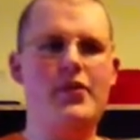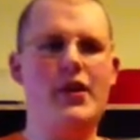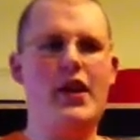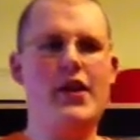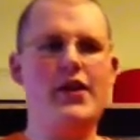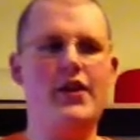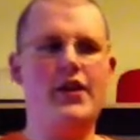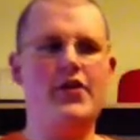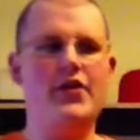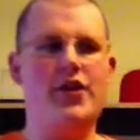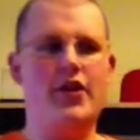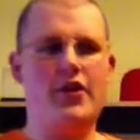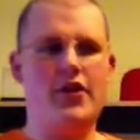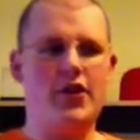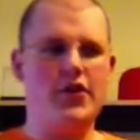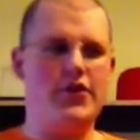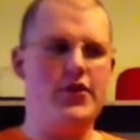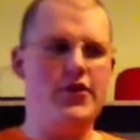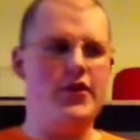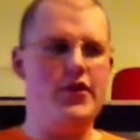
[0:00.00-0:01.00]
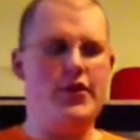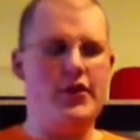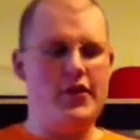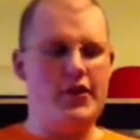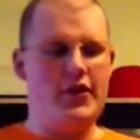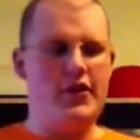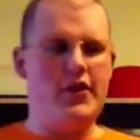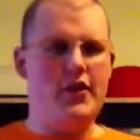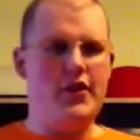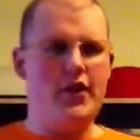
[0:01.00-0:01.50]
And then he's like, listen,
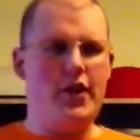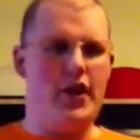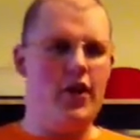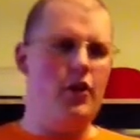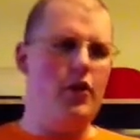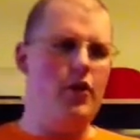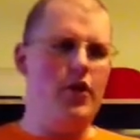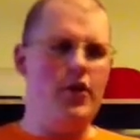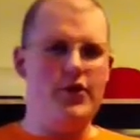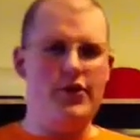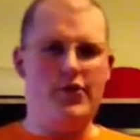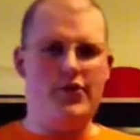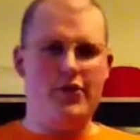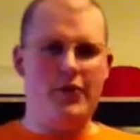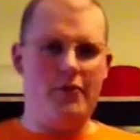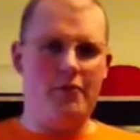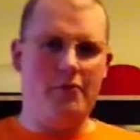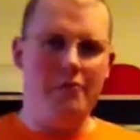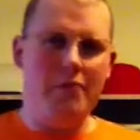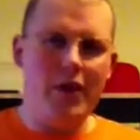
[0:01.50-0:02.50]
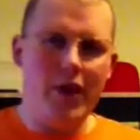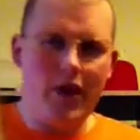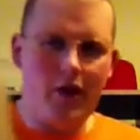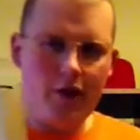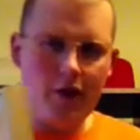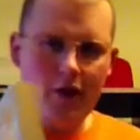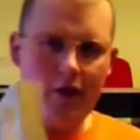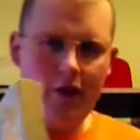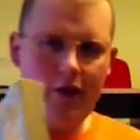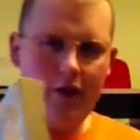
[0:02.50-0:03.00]
I want some
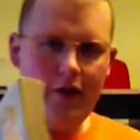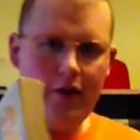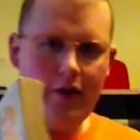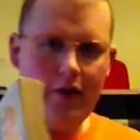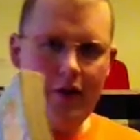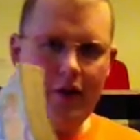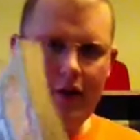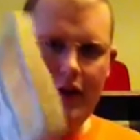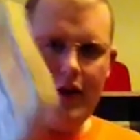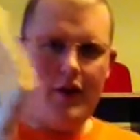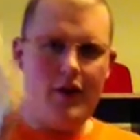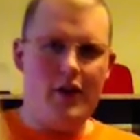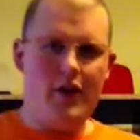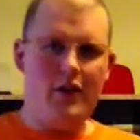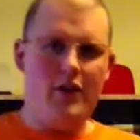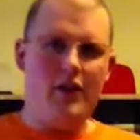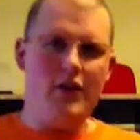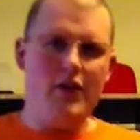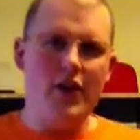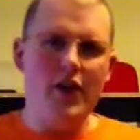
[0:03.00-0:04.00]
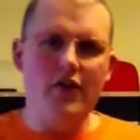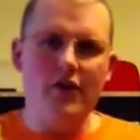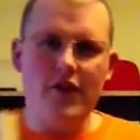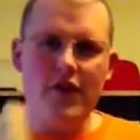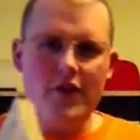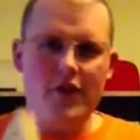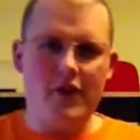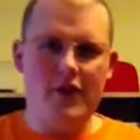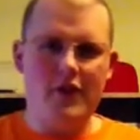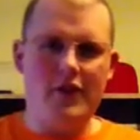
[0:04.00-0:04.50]
beer. Give
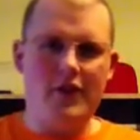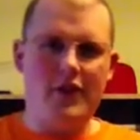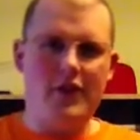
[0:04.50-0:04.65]
it.